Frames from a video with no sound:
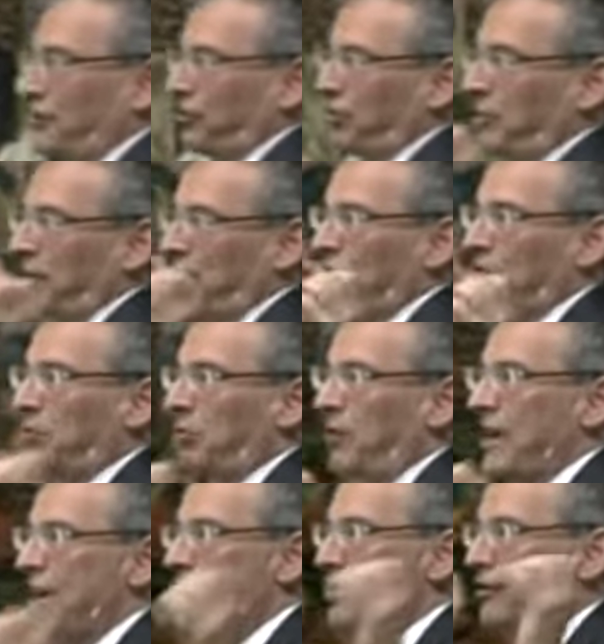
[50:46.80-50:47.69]

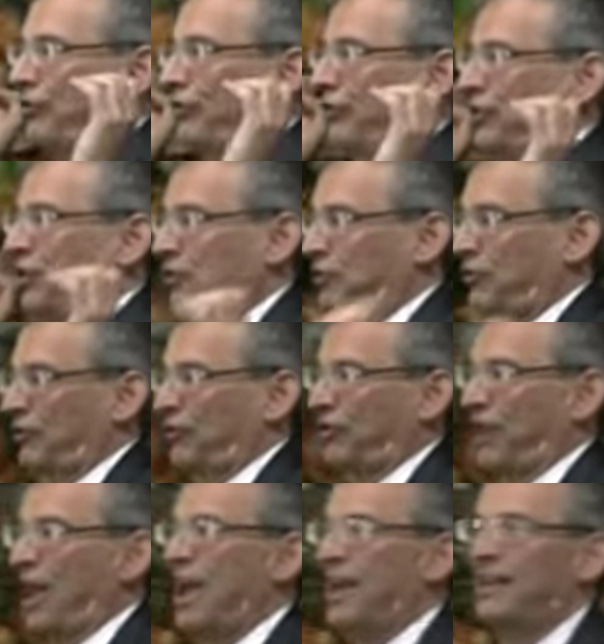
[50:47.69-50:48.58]
century's greatest
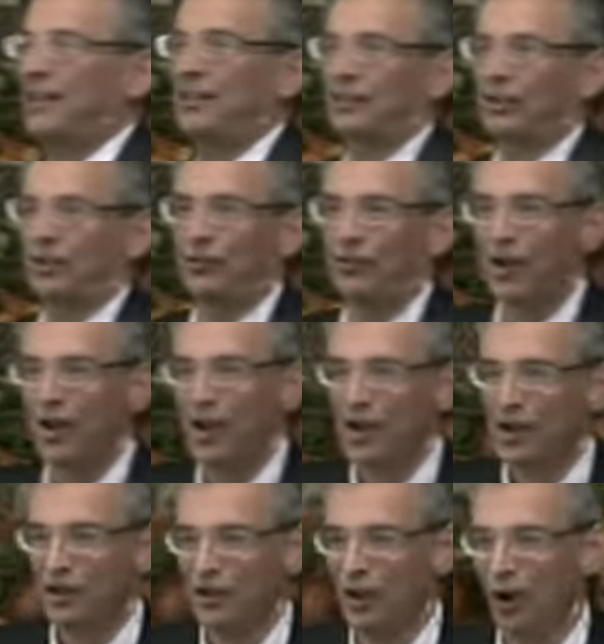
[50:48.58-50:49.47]

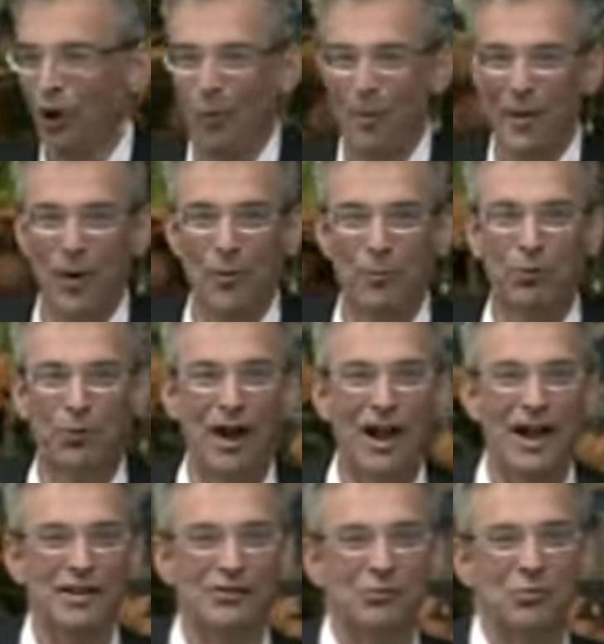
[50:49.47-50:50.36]
scientists,
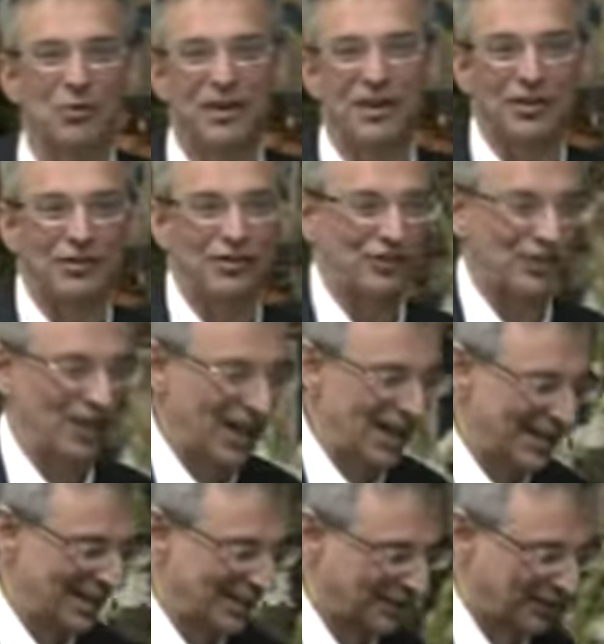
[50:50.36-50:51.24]
Nobel Prize
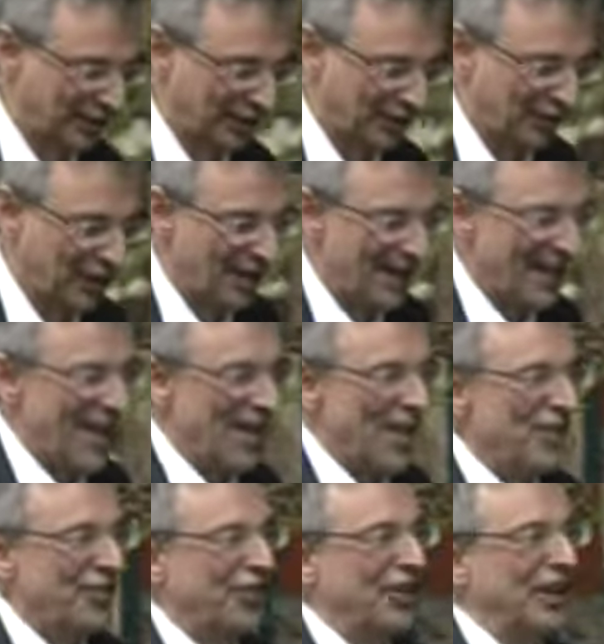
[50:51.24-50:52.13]
winning scientist,
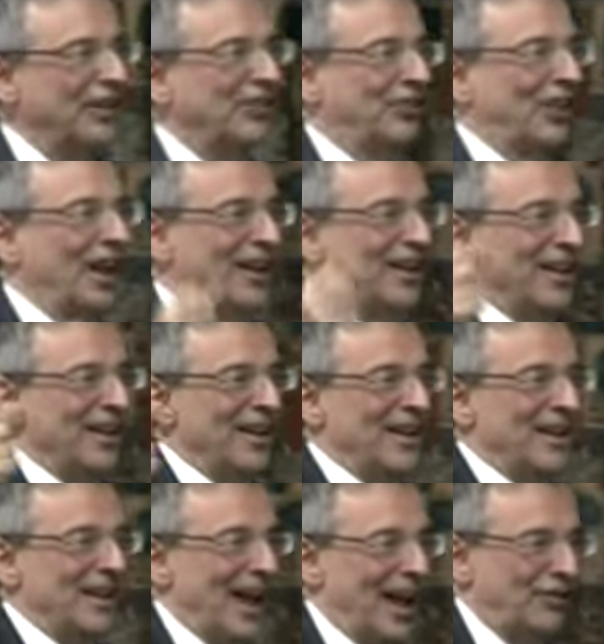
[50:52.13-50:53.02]

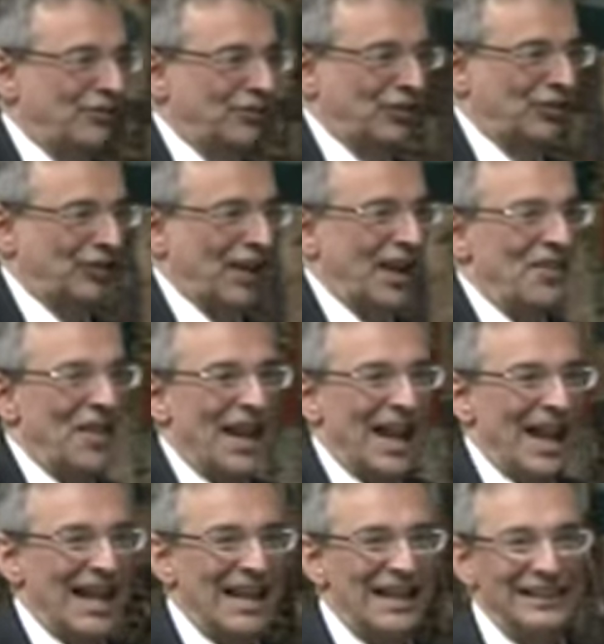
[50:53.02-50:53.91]
has to
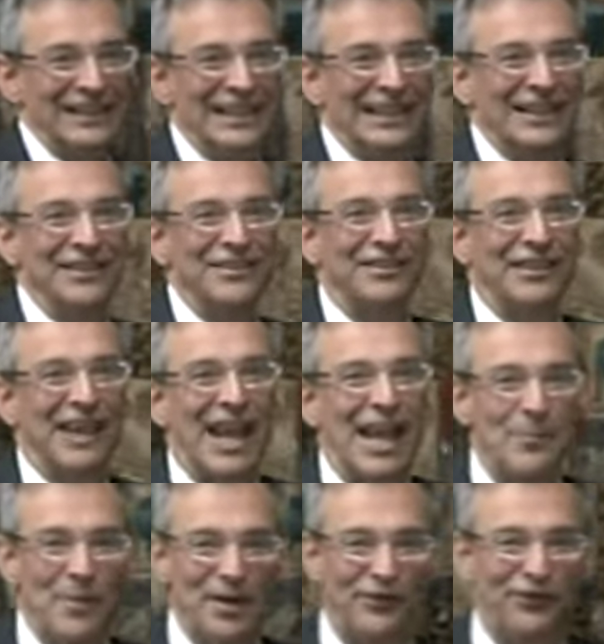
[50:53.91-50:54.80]
say that
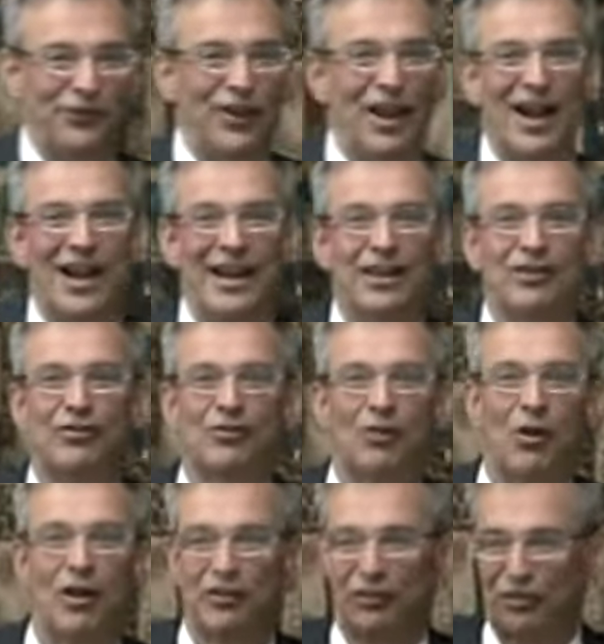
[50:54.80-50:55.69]
aliens came in
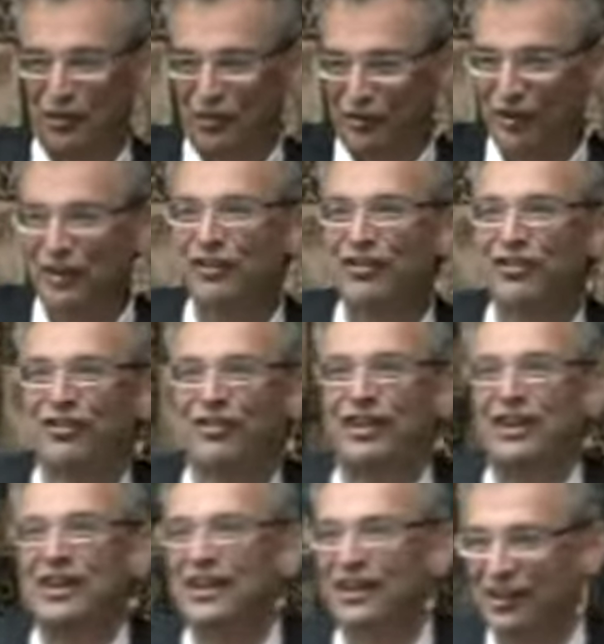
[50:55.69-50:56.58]
flying saucers
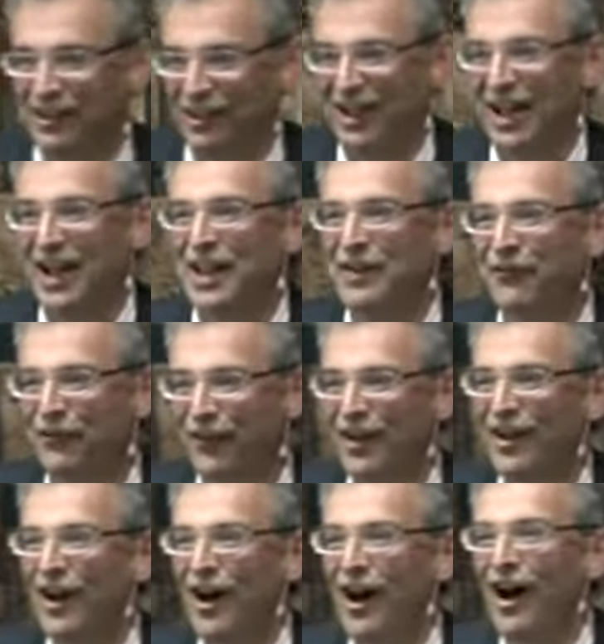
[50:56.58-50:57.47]
and seeded
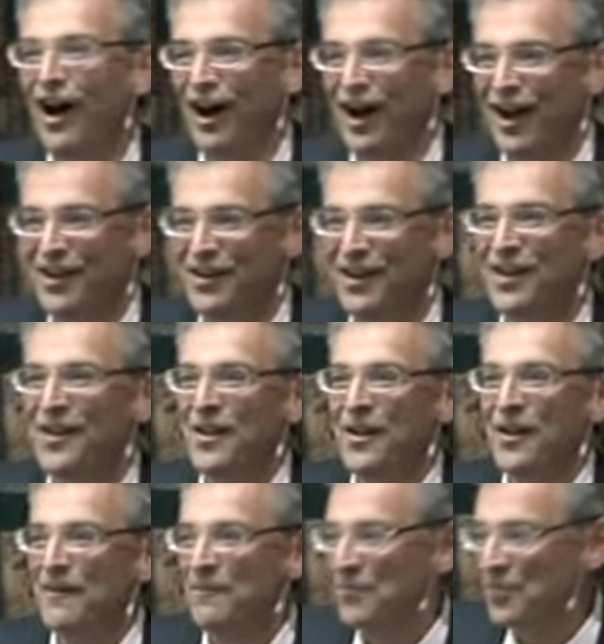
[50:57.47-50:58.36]
life
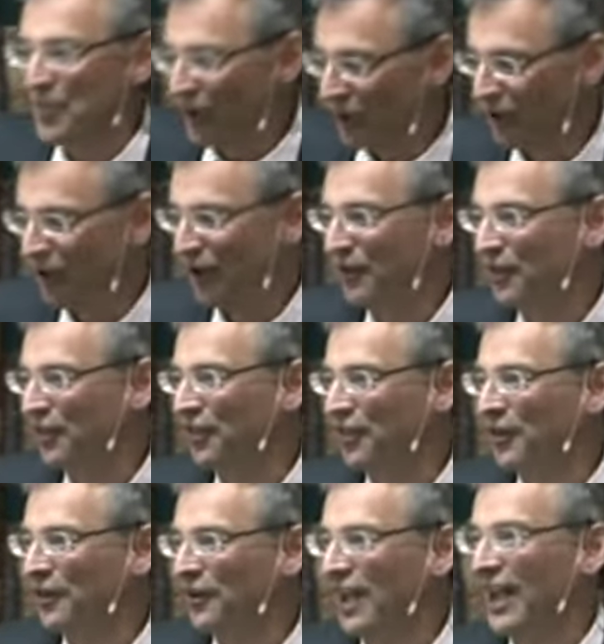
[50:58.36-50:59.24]
on
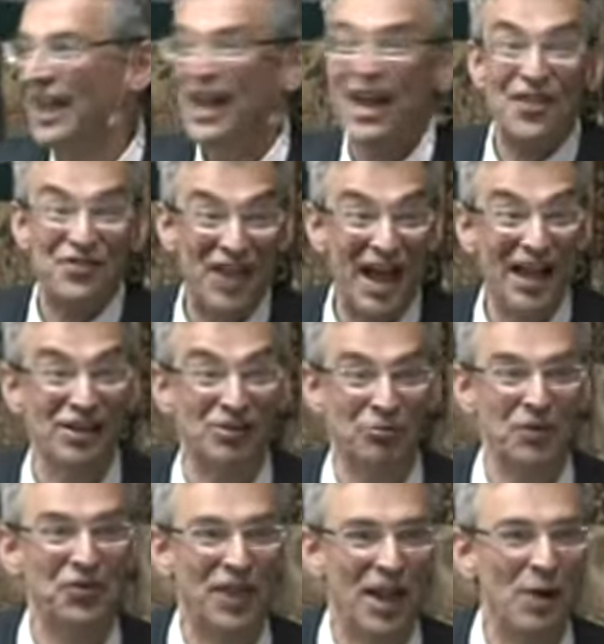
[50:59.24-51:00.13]
Earth. Okay,
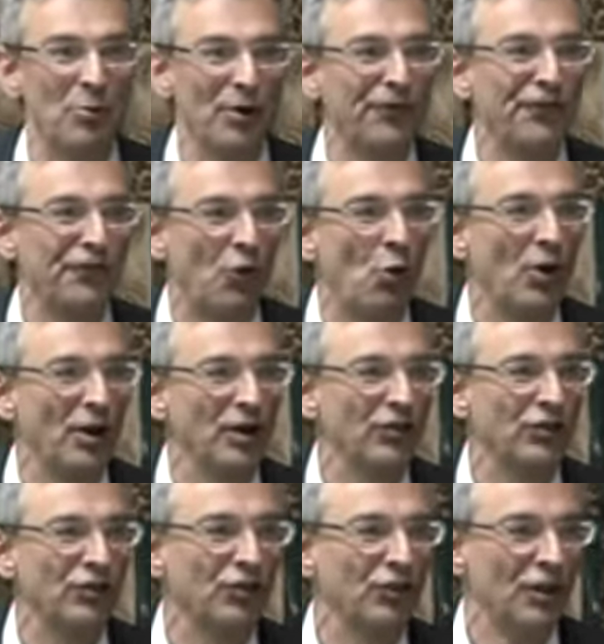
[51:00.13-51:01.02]
that's what they were
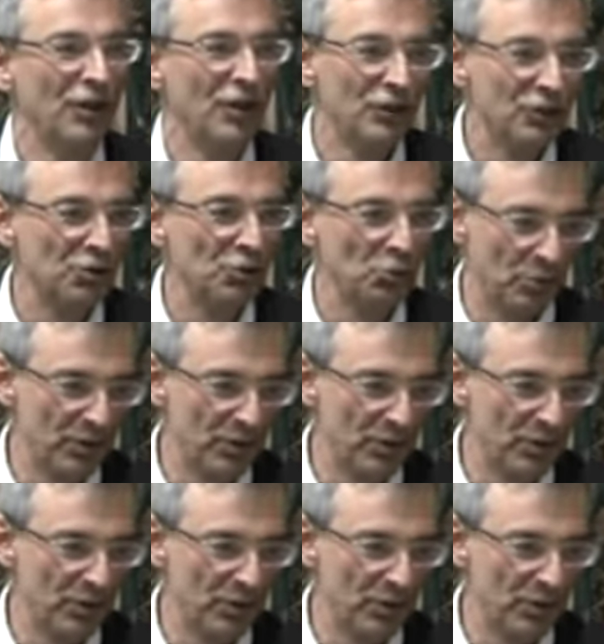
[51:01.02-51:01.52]
forced